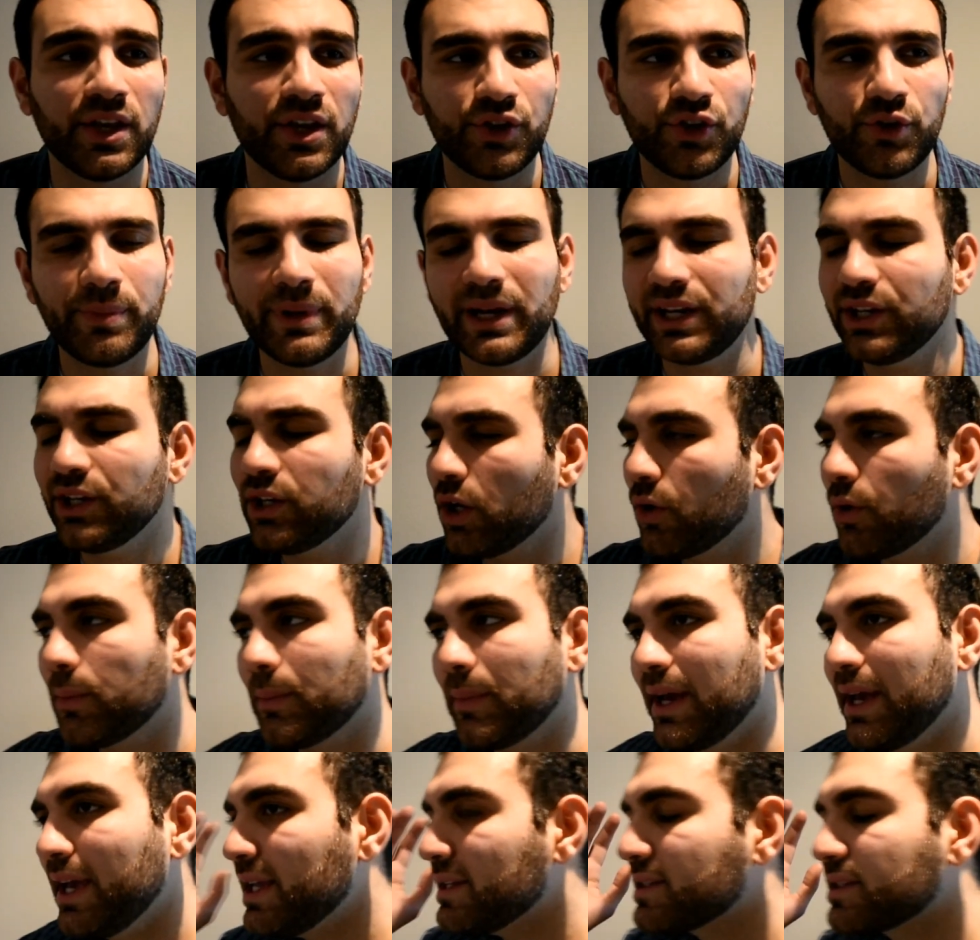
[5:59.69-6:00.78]
You'll be like, you know what,
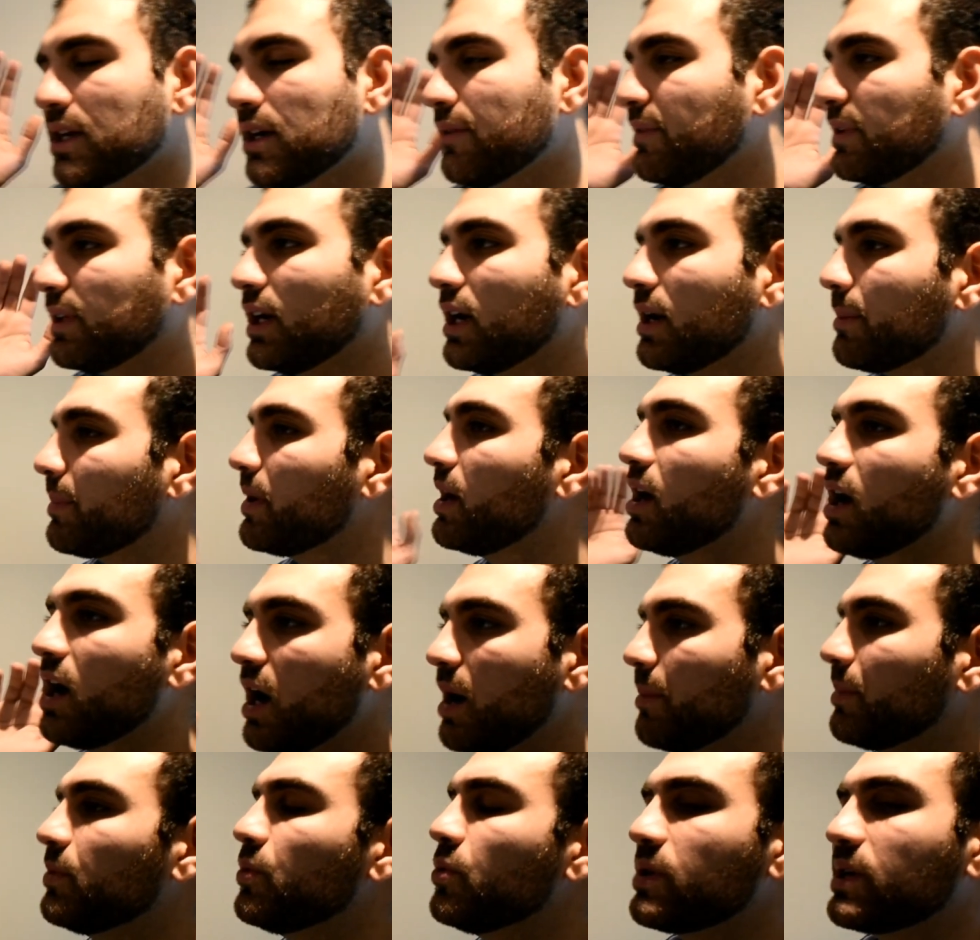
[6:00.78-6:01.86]
my head's covered up,
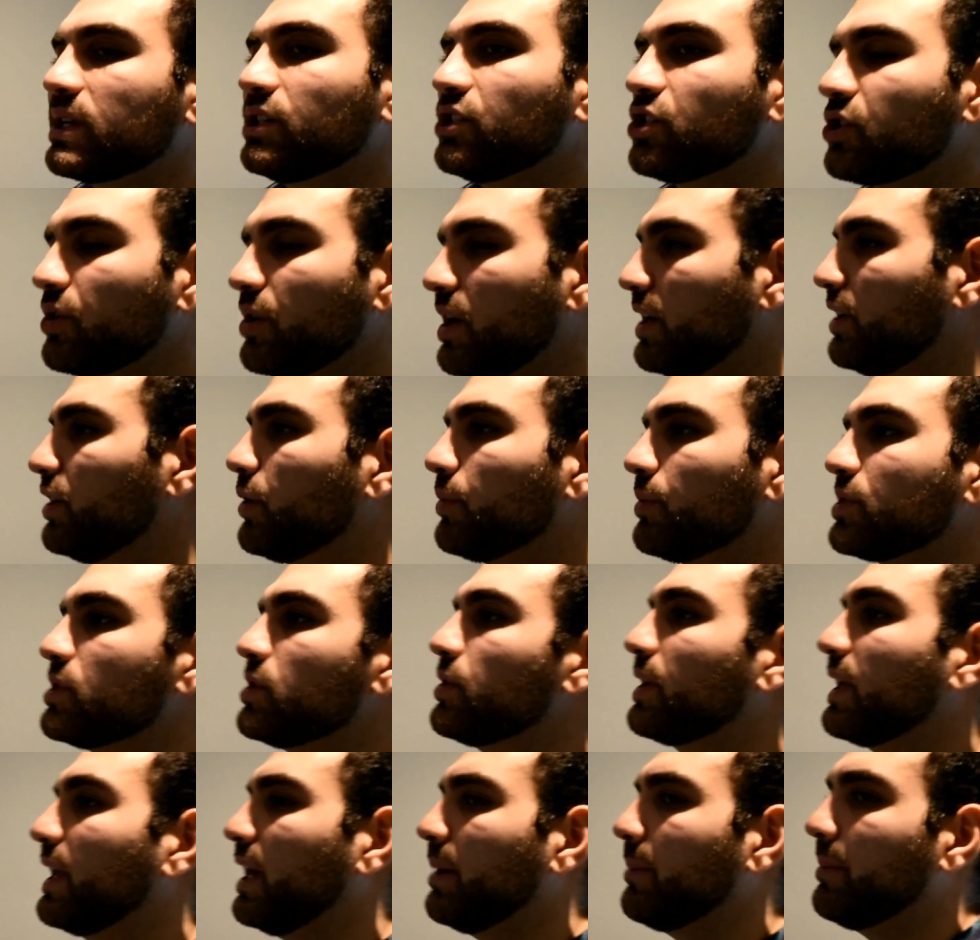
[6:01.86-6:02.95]
I'm walking straight, no one's looking